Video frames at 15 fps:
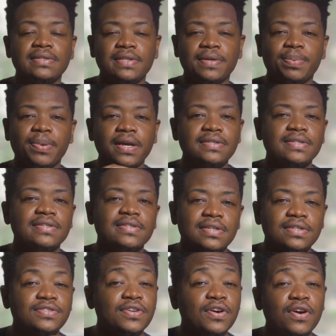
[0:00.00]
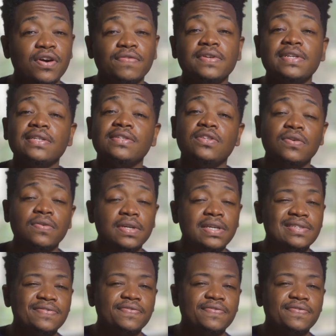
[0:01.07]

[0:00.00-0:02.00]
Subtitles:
The process that you're already doing is